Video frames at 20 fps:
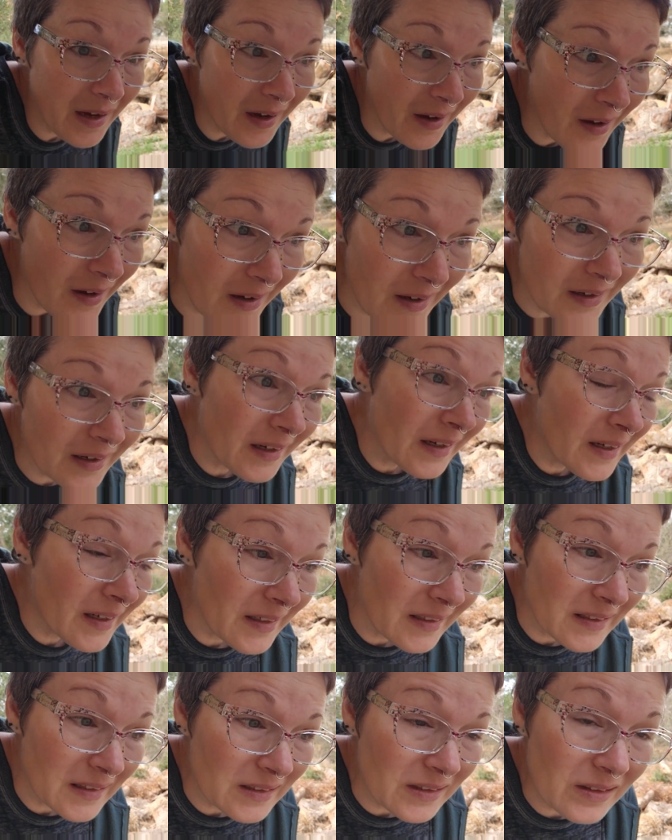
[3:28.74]

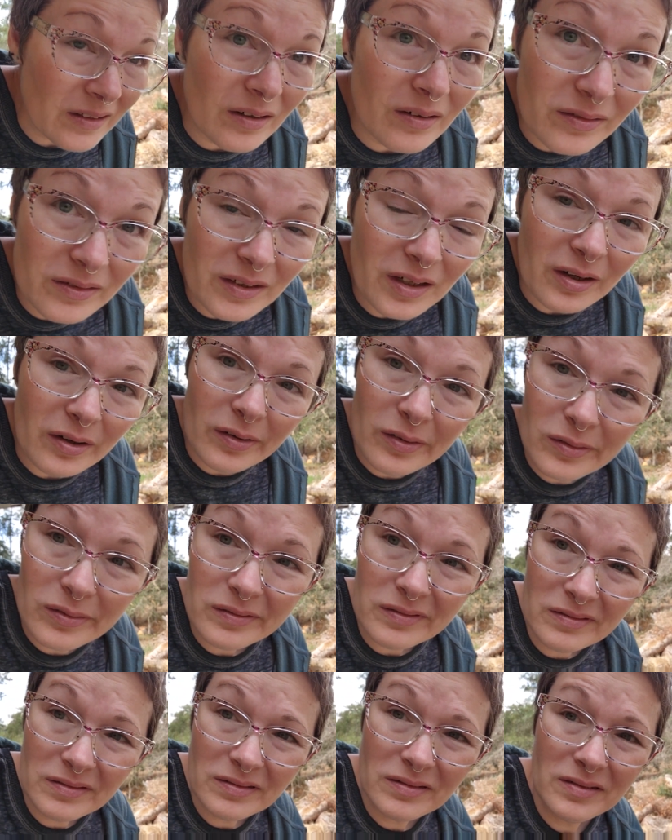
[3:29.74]
I don't know.